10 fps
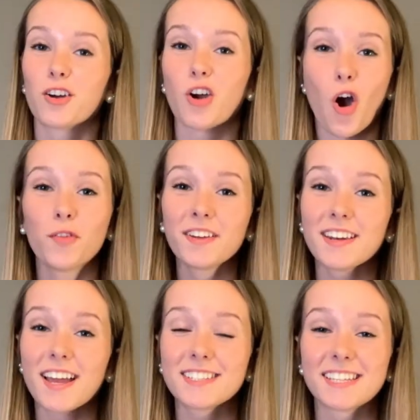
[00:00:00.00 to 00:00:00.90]

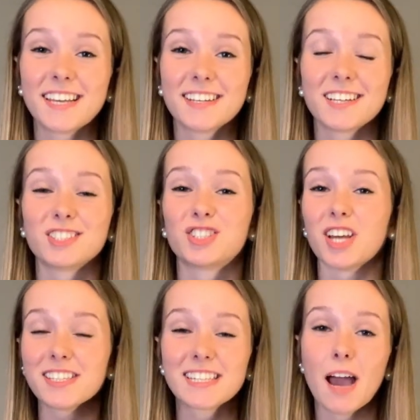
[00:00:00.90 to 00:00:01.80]
COVID-19
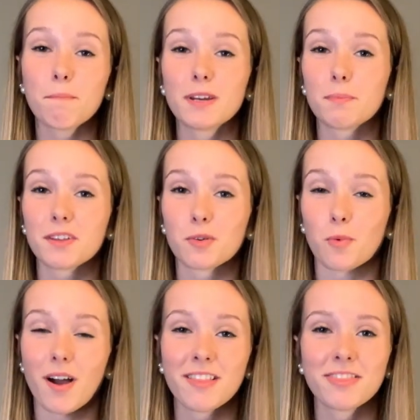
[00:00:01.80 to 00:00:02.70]
just happened to be the
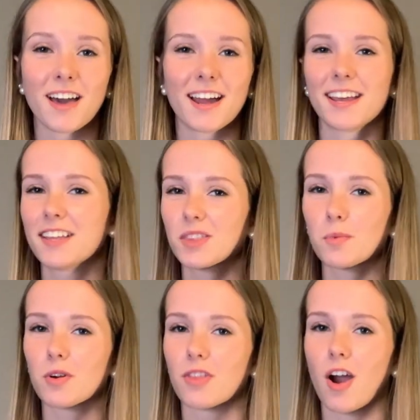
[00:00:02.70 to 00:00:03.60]
one that hit the
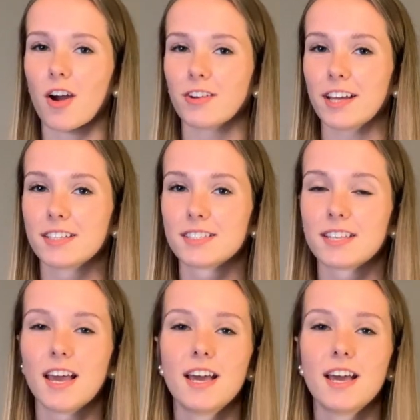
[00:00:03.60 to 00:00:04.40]
world the hardest.